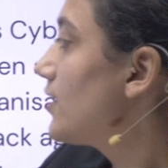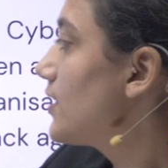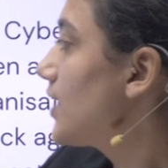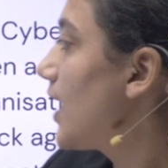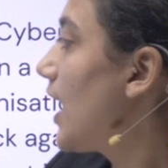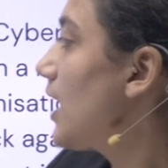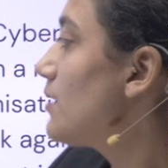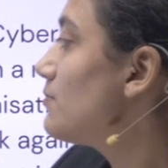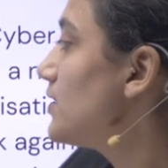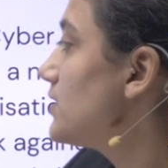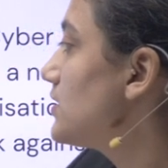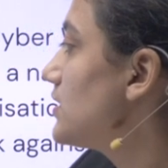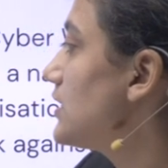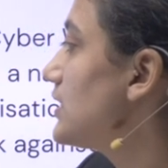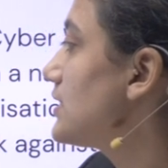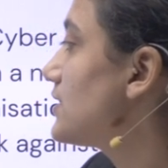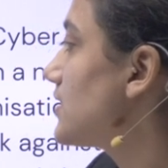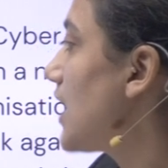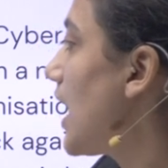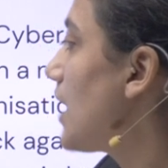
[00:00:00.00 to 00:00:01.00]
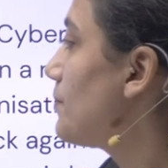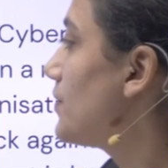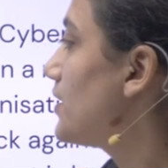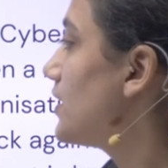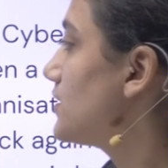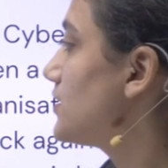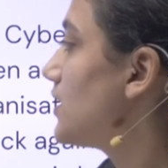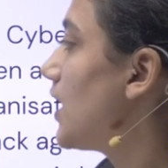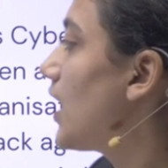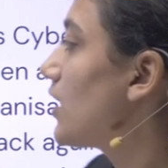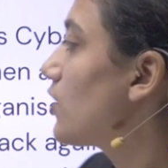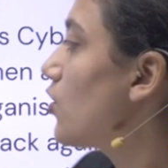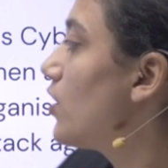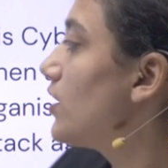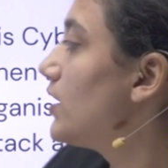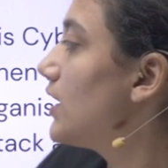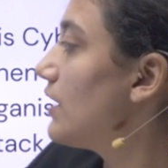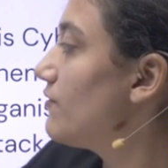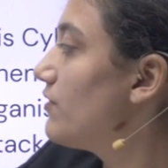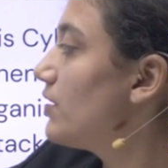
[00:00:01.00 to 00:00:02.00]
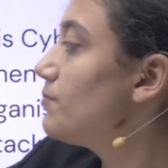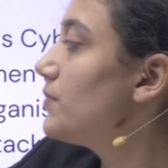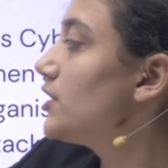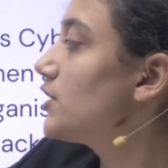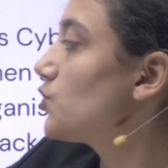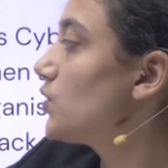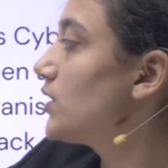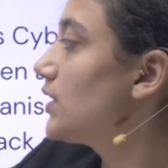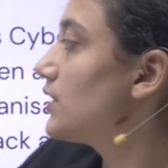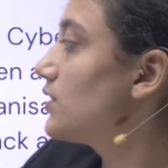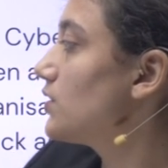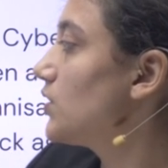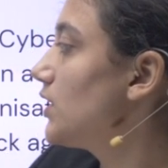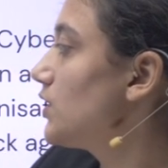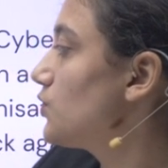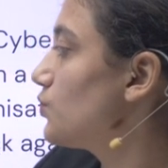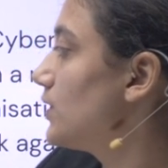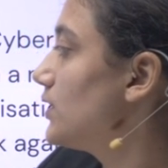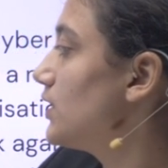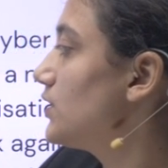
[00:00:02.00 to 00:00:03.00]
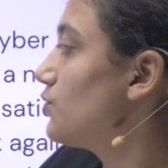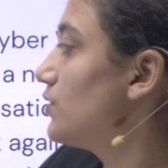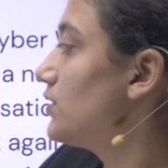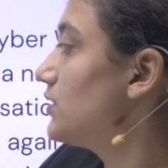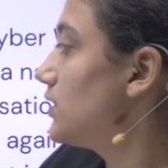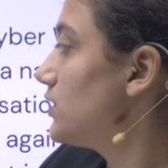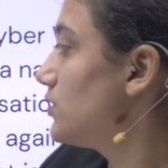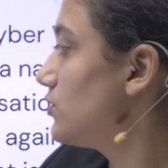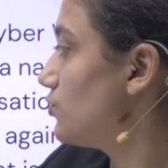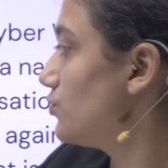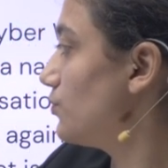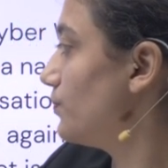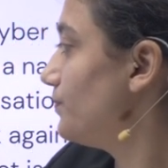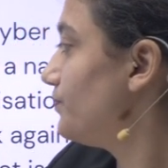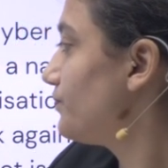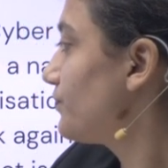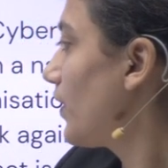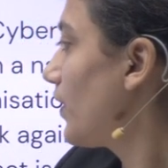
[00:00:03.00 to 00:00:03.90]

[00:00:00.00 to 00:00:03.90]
came under a cyber attack on November 23, 2022.